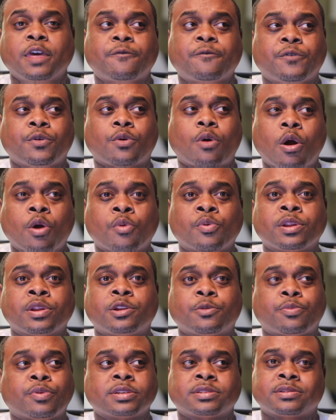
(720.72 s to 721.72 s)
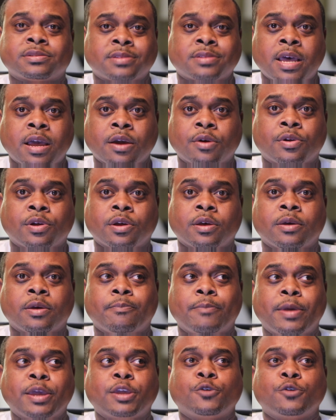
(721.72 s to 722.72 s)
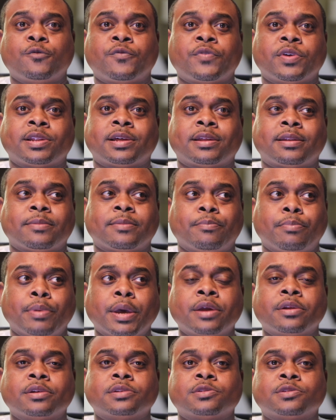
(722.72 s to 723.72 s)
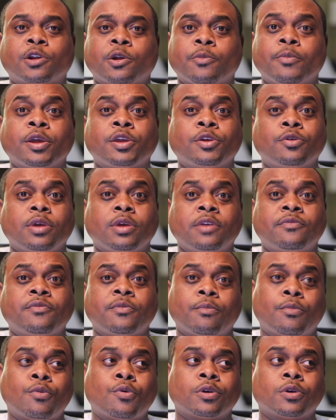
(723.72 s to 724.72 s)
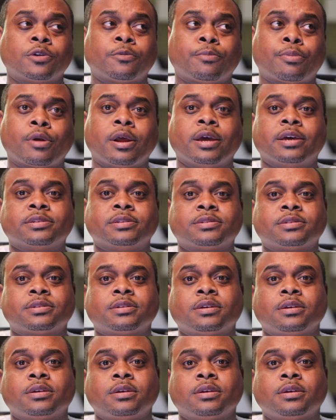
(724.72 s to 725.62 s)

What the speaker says: If you're already depressed, it's not going to make you feel better. It's going to make you even more depressed.